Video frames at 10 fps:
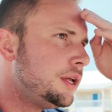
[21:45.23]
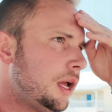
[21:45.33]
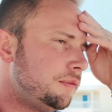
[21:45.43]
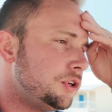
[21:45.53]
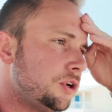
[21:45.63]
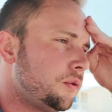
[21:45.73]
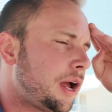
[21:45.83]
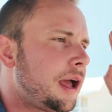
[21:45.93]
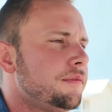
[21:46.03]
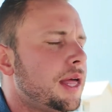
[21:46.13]
if you don't
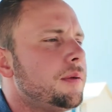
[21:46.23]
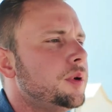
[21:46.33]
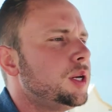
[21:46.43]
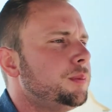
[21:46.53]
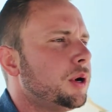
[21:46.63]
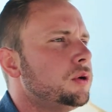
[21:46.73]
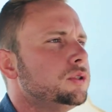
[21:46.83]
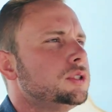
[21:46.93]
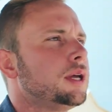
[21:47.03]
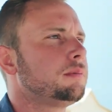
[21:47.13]
have that many
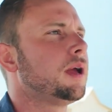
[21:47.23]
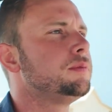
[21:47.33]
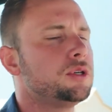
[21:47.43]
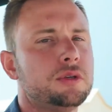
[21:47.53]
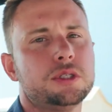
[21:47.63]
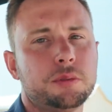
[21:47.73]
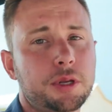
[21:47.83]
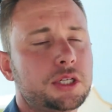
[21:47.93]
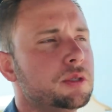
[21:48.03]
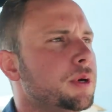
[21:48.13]
posts, like, I'm sure this
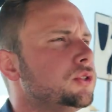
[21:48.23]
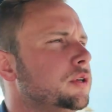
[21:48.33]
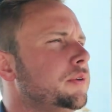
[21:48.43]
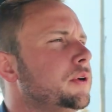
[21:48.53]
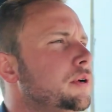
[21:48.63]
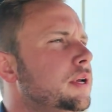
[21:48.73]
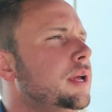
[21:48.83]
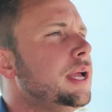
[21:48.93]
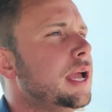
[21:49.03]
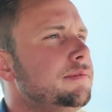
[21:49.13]
applies to most of you,
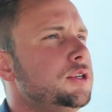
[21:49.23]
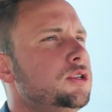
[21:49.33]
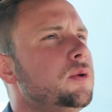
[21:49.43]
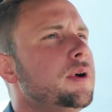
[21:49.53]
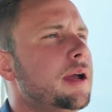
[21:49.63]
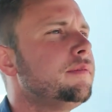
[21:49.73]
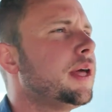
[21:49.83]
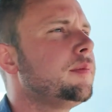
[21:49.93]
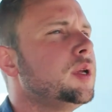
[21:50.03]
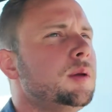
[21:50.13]
if you don't have
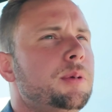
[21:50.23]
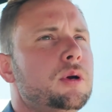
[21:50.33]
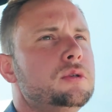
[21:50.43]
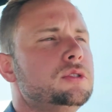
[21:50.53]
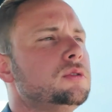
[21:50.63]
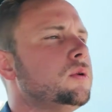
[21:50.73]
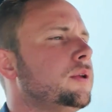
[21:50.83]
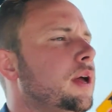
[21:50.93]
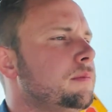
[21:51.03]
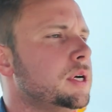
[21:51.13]
that many posts
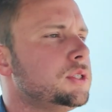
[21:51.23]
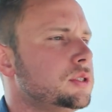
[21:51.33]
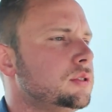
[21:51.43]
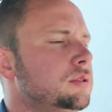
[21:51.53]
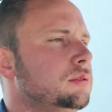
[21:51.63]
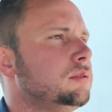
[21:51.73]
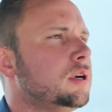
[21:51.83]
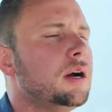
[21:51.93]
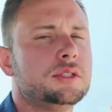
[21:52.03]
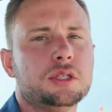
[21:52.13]
or that much
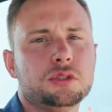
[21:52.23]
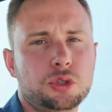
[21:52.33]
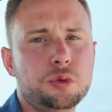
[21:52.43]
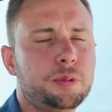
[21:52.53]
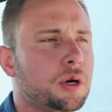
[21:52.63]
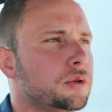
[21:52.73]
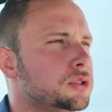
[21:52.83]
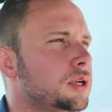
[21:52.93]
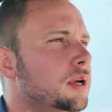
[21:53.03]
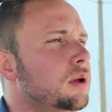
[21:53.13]
content to
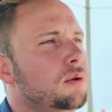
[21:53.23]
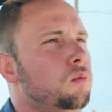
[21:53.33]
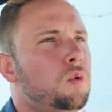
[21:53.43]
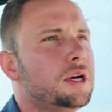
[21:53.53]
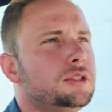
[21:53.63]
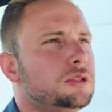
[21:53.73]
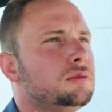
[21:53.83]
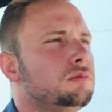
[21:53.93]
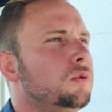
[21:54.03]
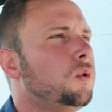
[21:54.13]
post, once
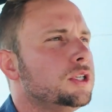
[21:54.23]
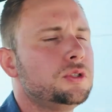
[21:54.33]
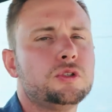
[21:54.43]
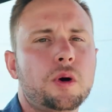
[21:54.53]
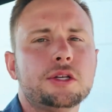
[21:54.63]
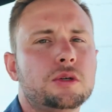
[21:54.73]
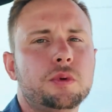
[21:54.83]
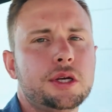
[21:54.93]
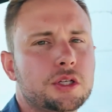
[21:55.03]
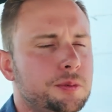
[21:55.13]
or twice a
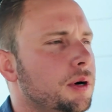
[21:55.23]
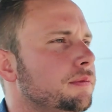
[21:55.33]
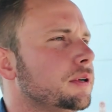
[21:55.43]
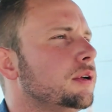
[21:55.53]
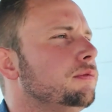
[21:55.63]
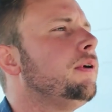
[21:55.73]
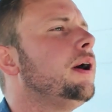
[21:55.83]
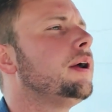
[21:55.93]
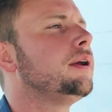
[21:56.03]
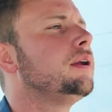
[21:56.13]
week is perfectly
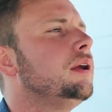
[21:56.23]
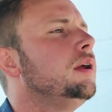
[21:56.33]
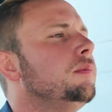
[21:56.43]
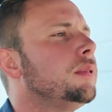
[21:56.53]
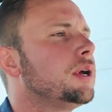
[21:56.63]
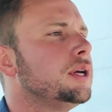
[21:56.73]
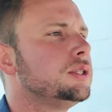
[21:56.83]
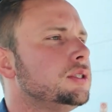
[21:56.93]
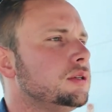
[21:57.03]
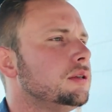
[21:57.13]
fine,
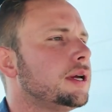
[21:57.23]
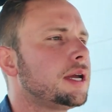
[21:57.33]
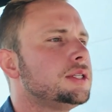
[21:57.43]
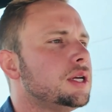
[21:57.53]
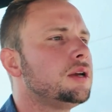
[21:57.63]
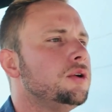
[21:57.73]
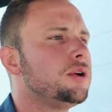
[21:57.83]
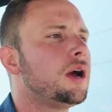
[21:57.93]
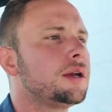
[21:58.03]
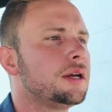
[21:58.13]
because like I said, you're
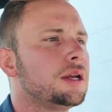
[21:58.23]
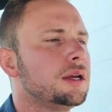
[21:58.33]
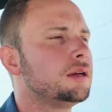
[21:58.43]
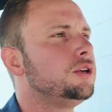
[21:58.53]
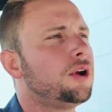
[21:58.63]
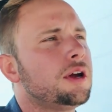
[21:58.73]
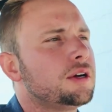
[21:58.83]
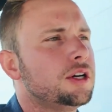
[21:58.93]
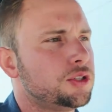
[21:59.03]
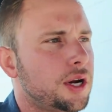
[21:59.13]
not going
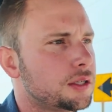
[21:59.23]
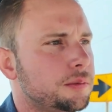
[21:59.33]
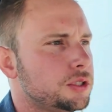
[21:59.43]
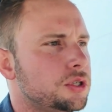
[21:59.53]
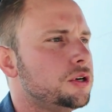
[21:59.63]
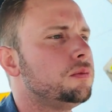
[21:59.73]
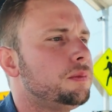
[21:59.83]
to attract a bunch of new